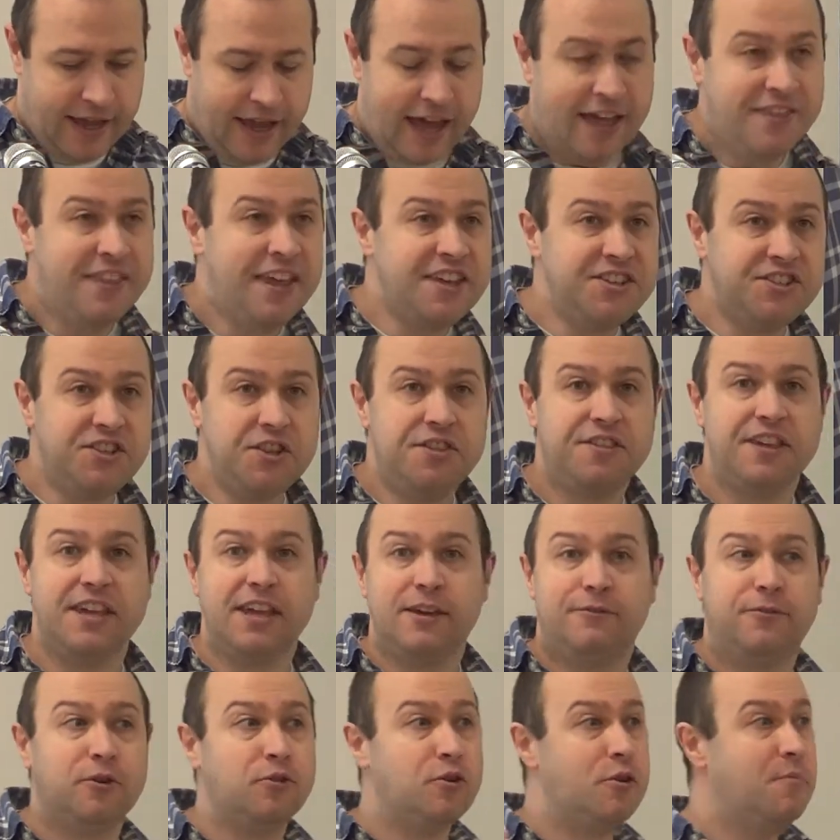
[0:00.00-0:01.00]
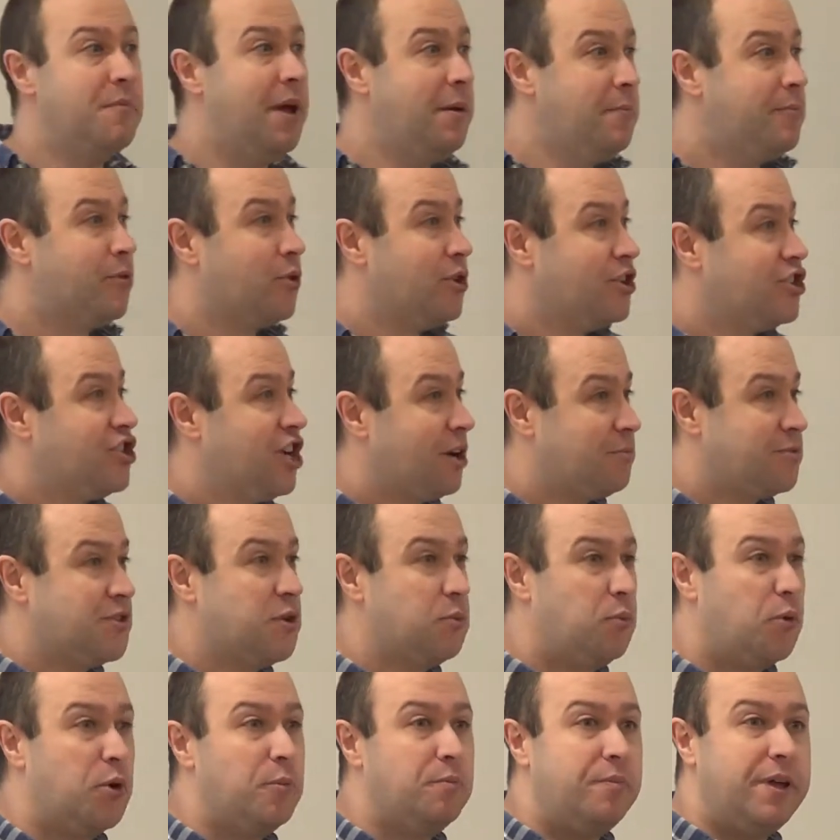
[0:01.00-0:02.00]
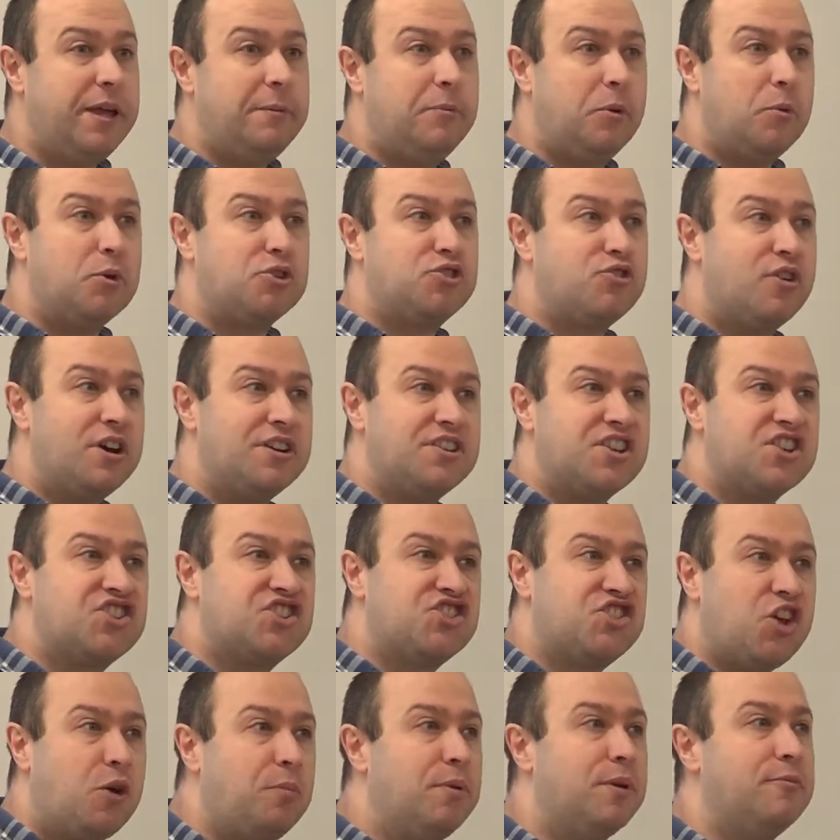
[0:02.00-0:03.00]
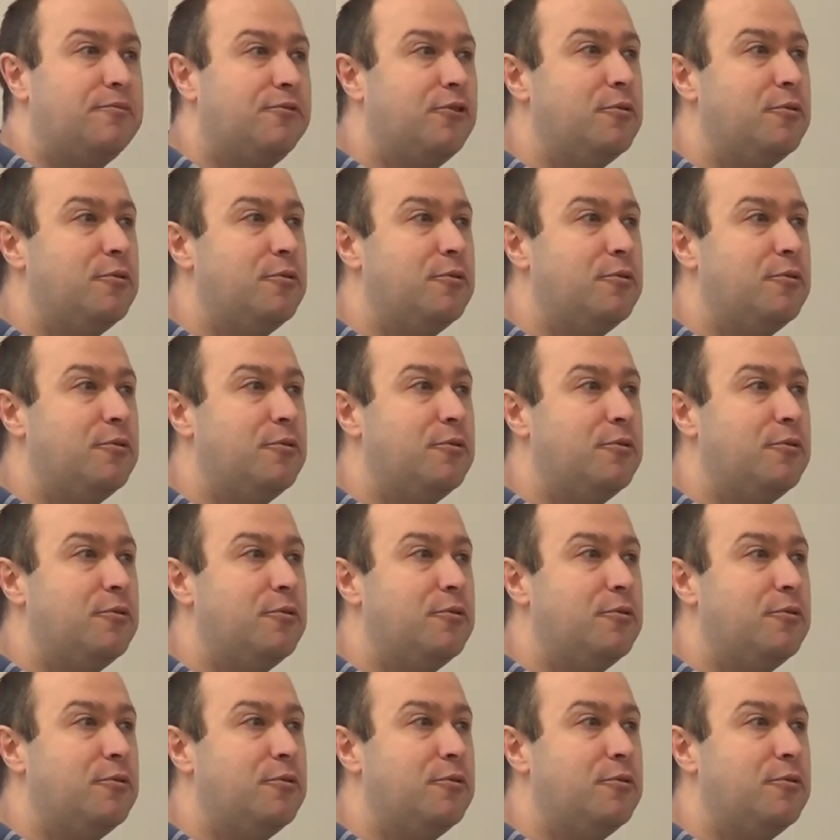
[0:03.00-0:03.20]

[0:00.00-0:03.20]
And that's the thing, if you remember, in chapter 1, people were trying to stop him